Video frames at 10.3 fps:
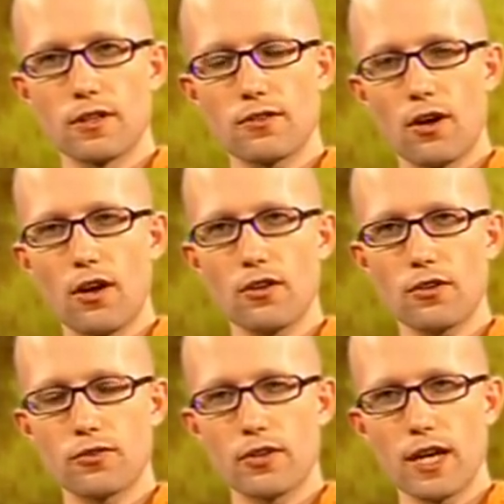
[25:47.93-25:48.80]
It's all
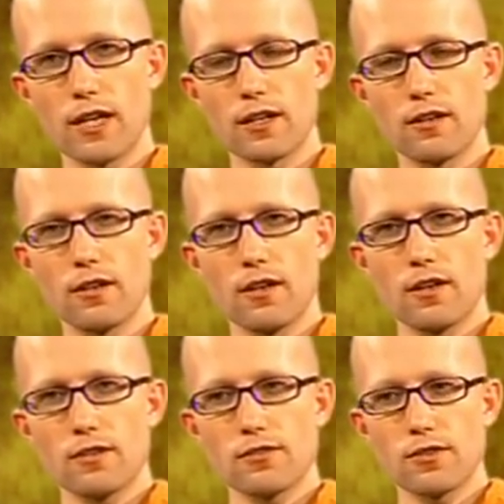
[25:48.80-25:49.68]
created
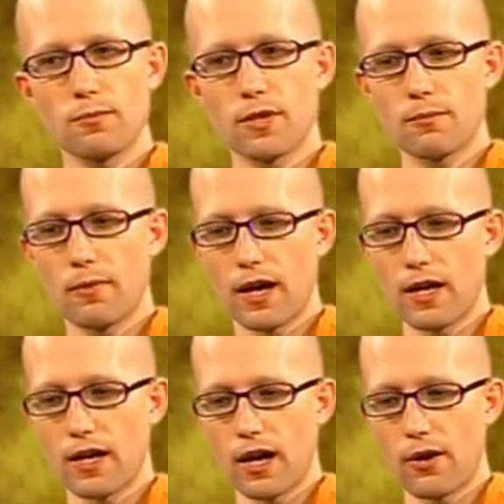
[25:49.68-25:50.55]
simply
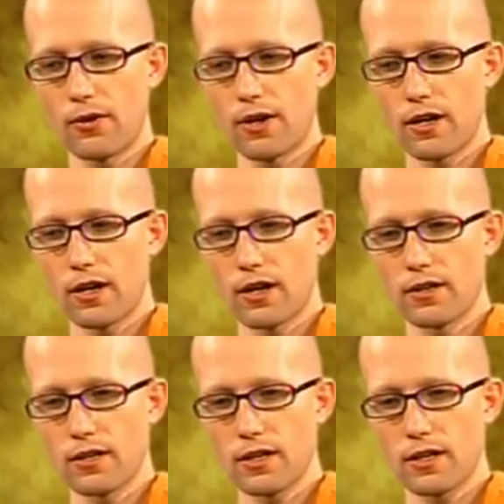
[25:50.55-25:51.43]
by our uh,